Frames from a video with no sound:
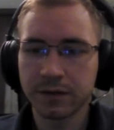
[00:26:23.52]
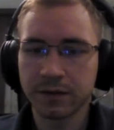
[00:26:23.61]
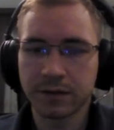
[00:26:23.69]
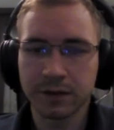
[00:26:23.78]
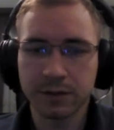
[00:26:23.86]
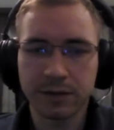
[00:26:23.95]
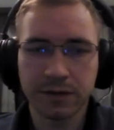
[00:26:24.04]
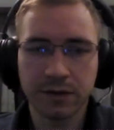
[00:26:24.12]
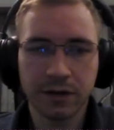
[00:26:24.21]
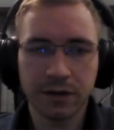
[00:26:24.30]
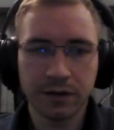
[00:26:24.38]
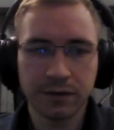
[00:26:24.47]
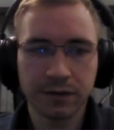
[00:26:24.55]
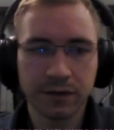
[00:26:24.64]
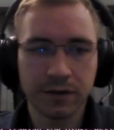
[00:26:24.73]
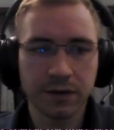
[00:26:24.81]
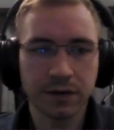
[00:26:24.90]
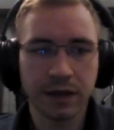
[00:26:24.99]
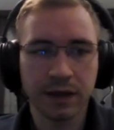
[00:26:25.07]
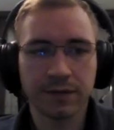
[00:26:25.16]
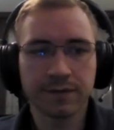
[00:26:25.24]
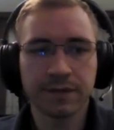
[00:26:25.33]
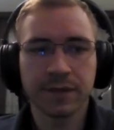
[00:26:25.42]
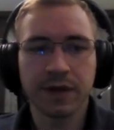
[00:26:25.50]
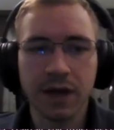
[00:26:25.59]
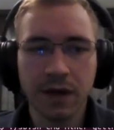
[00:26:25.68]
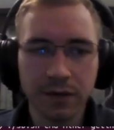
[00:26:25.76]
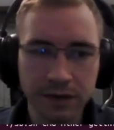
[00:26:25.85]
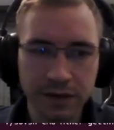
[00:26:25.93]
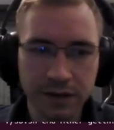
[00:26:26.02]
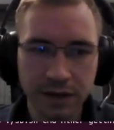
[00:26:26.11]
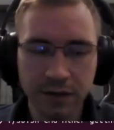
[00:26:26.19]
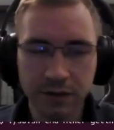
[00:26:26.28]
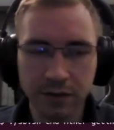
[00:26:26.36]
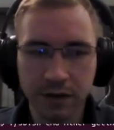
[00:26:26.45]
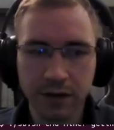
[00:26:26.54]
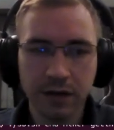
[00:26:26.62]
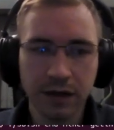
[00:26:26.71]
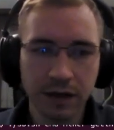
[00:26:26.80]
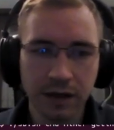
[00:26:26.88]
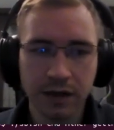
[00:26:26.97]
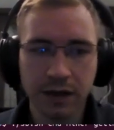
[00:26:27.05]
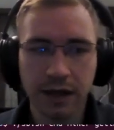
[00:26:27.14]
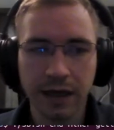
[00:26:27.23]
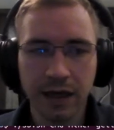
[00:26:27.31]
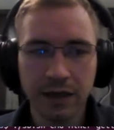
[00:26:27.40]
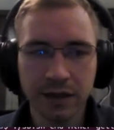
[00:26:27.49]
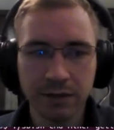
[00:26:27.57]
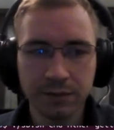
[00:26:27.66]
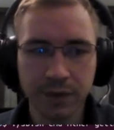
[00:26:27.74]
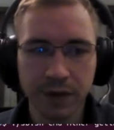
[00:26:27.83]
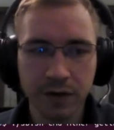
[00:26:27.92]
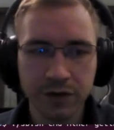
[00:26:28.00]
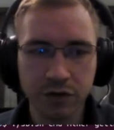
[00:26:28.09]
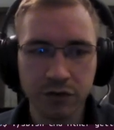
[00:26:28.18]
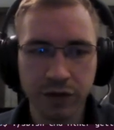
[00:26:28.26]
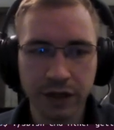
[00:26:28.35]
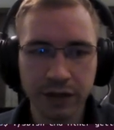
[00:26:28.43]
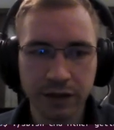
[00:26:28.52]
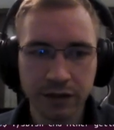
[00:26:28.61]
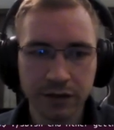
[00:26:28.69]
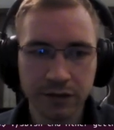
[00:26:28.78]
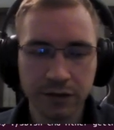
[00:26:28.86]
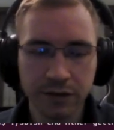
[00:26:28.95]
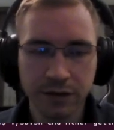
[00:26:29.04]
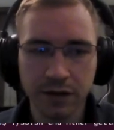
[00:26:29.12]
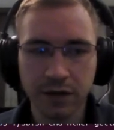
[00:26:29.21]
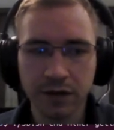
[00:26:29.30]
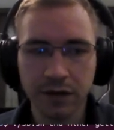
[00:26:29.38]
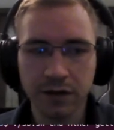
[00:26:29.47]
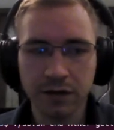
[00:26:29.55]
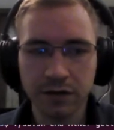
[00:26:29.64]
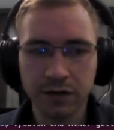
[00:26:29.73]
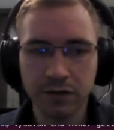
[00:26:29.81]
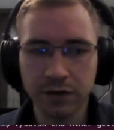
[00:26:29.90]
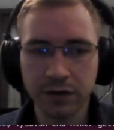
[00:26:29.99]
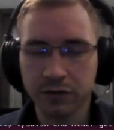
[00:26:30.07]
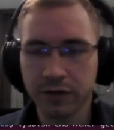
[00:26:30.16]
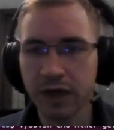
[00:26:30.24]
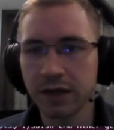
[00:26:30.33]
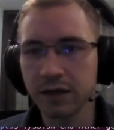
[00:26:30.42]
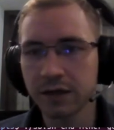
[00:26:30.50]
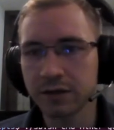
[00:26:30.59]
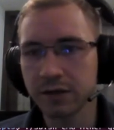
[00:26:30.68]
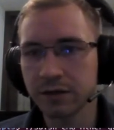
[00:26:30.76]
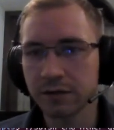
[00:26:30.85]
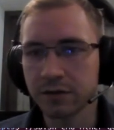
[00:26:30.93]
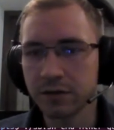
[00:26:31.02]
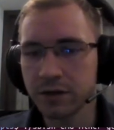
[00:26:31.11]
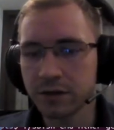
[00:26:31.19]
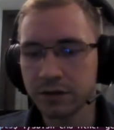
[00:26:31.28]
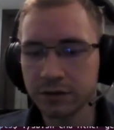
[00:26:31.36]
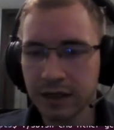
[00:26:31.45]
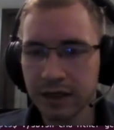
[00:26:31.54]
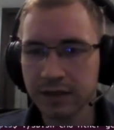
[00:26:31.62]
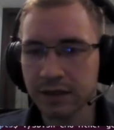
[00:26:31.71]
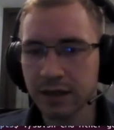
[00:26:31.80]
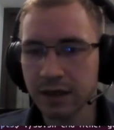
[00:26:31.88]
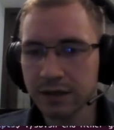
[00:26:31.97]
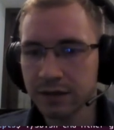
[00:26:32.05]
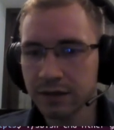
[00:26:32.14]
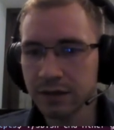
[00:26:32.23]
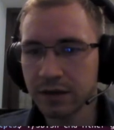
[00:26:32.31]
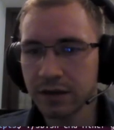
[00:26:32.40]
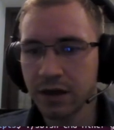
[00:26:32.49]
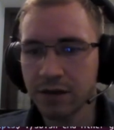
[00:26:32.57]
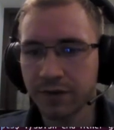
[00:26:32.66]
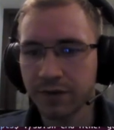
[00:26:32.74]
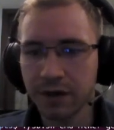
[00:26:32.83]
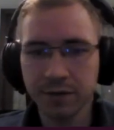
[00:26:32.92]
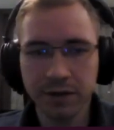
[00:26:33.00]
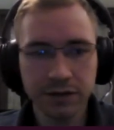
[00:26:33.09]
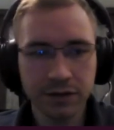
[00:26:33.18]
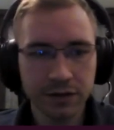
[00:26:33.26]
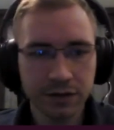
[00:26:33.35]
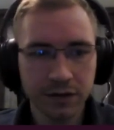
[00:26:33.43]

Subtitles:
Someone's there. Okay, now you can see there are 18 blocks generated in the newly created local testnet environment.